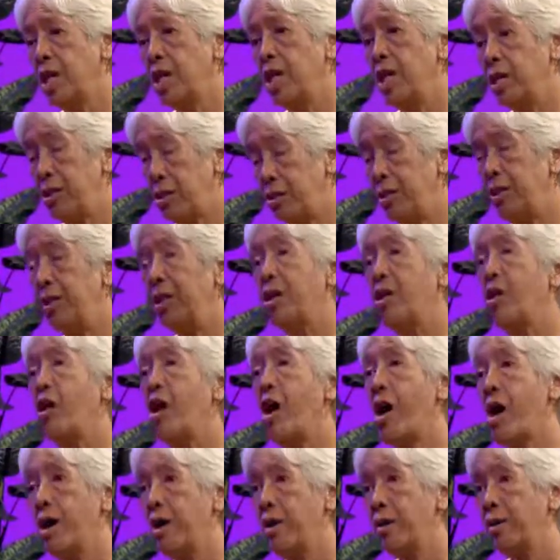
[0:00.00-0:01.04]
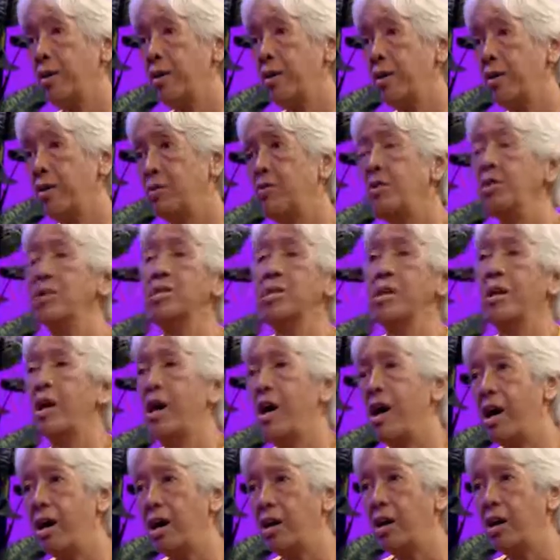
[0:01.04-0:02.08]
and you get high. What is that
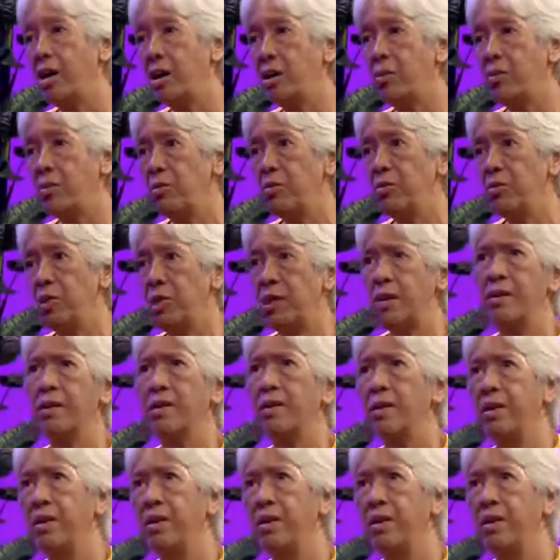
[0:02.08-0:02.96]
high? I mean, like